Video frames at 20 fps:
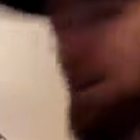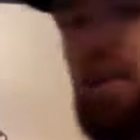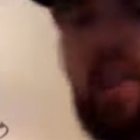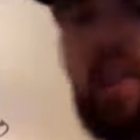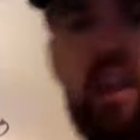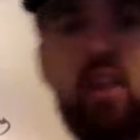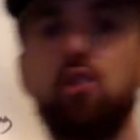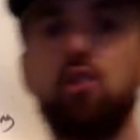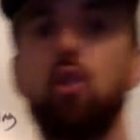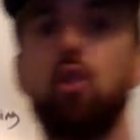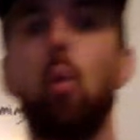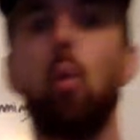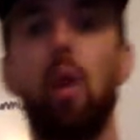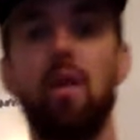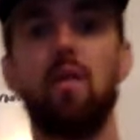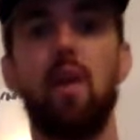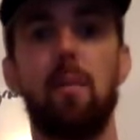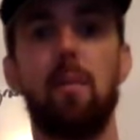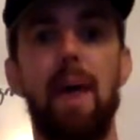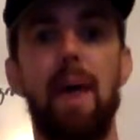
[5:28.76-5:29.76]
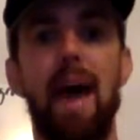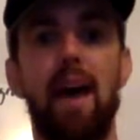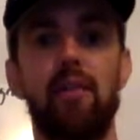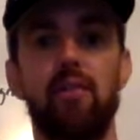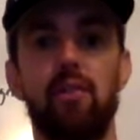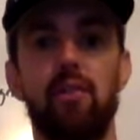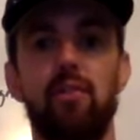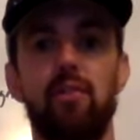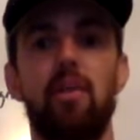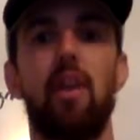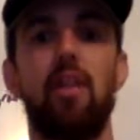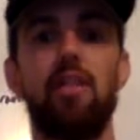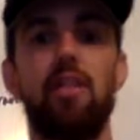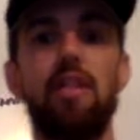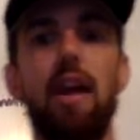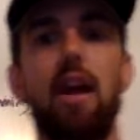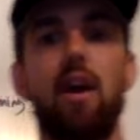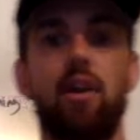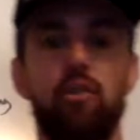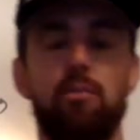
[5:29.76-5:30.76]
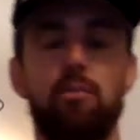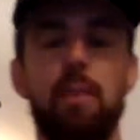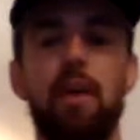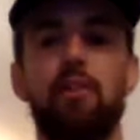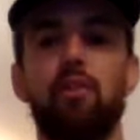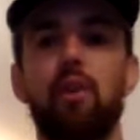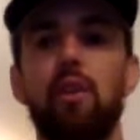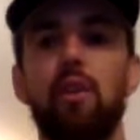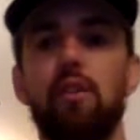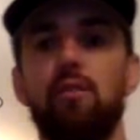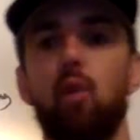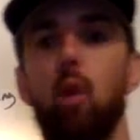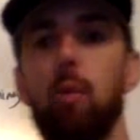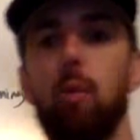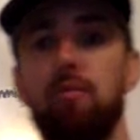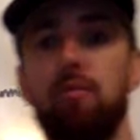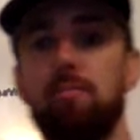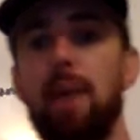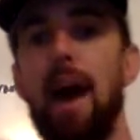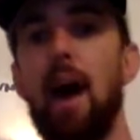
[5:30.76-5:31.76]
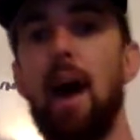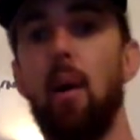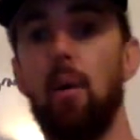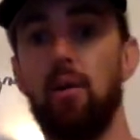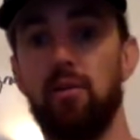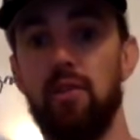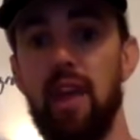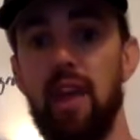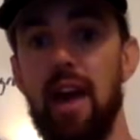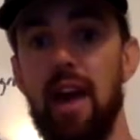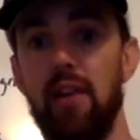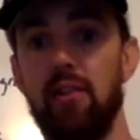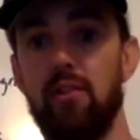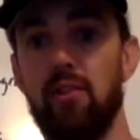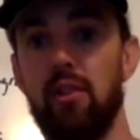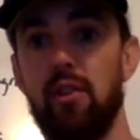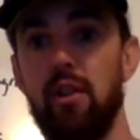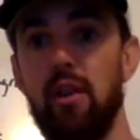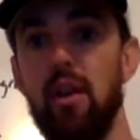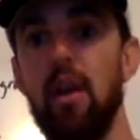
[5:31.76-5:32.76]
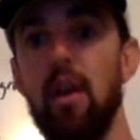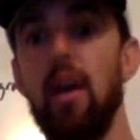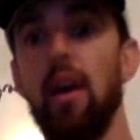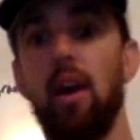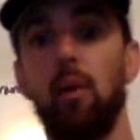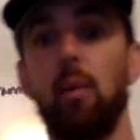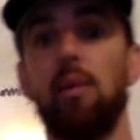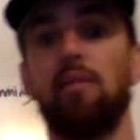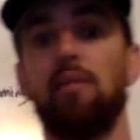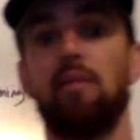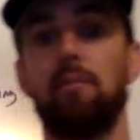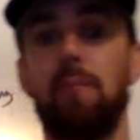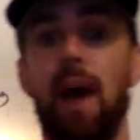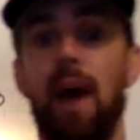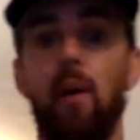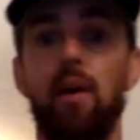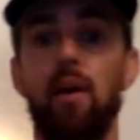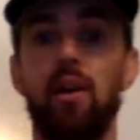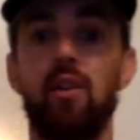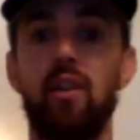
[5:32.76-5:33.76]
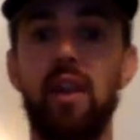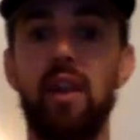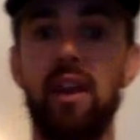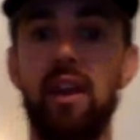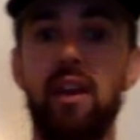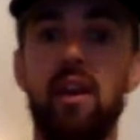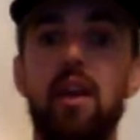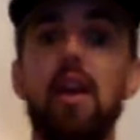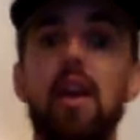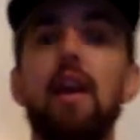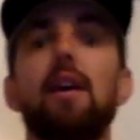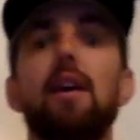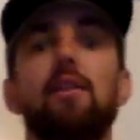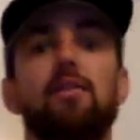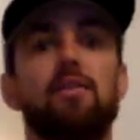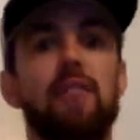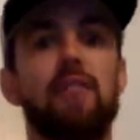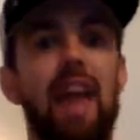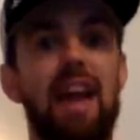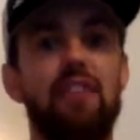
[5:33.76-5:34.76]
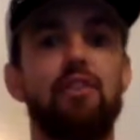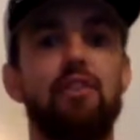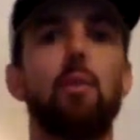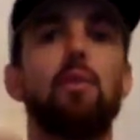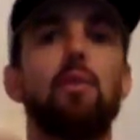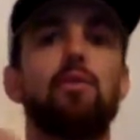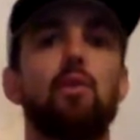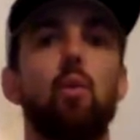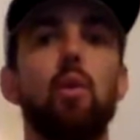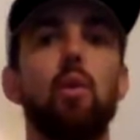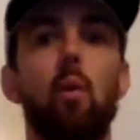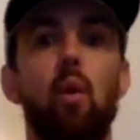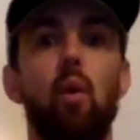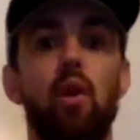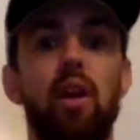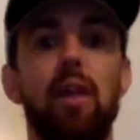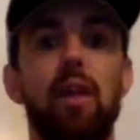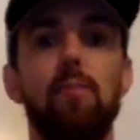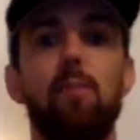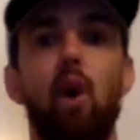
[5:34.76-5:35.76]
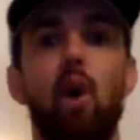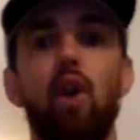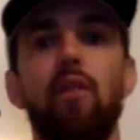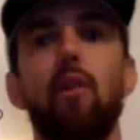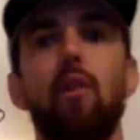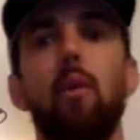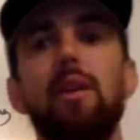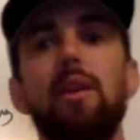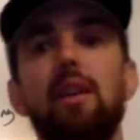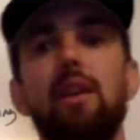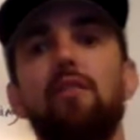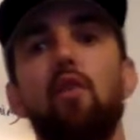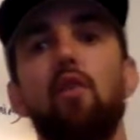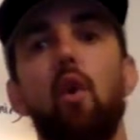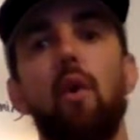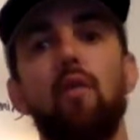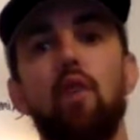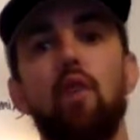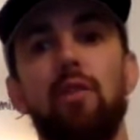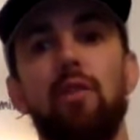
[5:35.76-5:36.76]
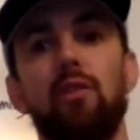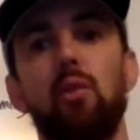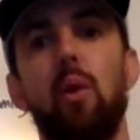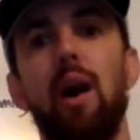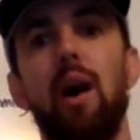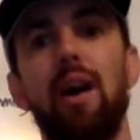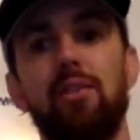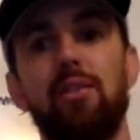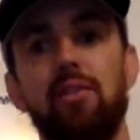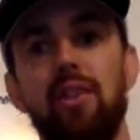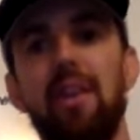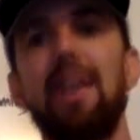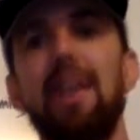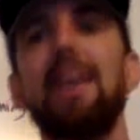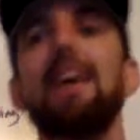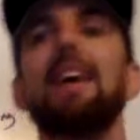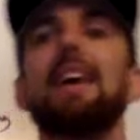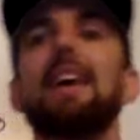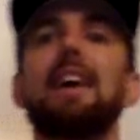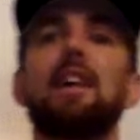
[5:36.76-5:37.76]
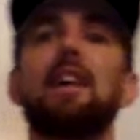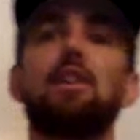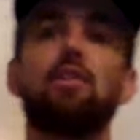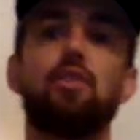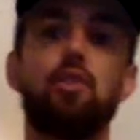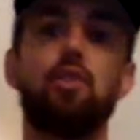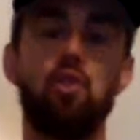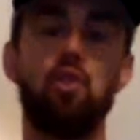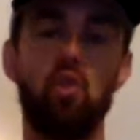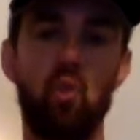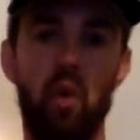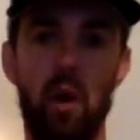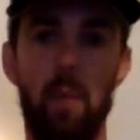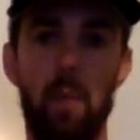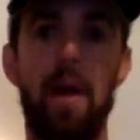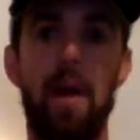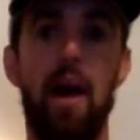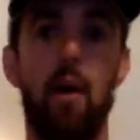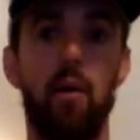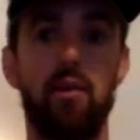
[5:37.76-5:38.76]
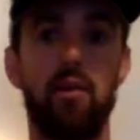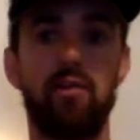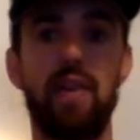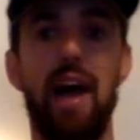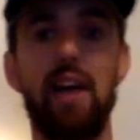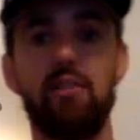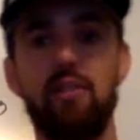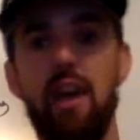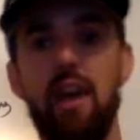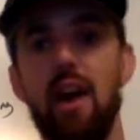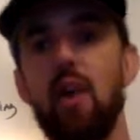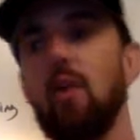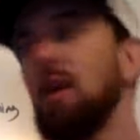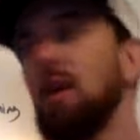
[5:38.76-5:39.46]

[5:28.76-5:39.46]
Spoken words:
into 1 rep maxes there, especially in the form of power snatch. So we went from power clean, snatching was the reworking part that we did for overhead squats, into power snatch now,